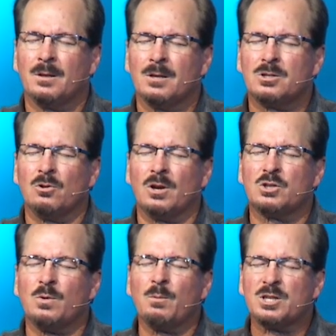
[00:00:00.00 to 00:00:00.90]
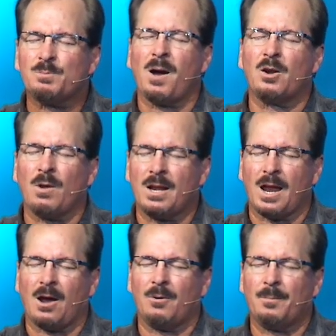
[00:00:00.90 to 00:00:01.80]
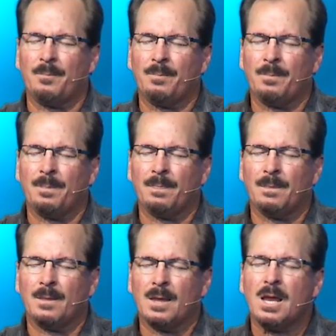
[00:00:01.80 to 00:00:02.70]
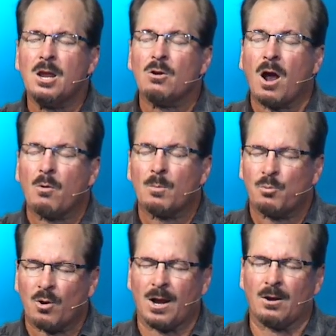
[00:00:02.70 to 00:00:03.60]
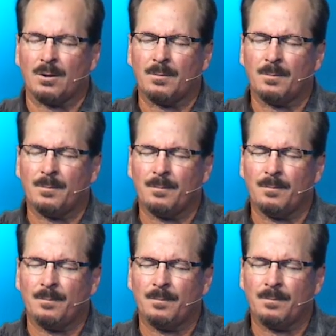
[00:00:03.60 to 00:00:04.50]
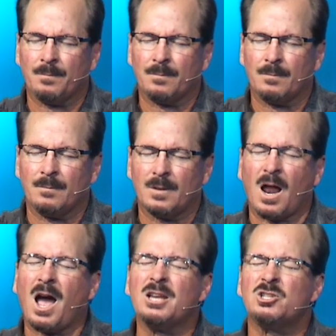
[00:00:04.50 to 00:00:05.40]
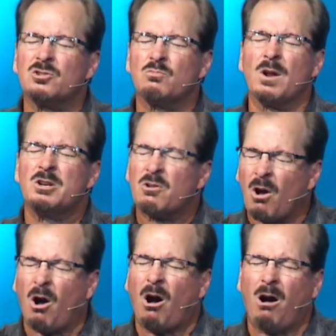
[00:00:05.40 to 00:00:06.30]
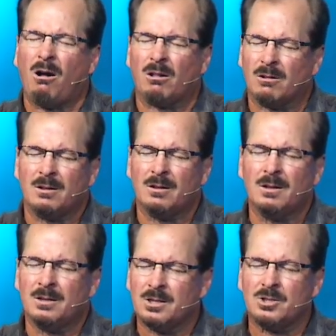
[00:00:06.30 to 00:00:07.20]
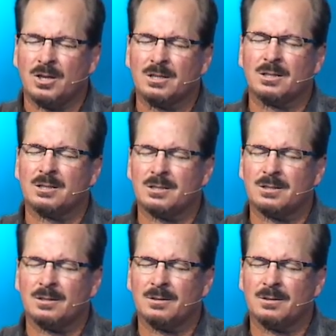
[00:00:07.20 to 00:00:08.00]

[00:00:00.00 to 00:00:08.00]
So, Lord, as we respond right now, hear our prayer that I surrender all to Jesus.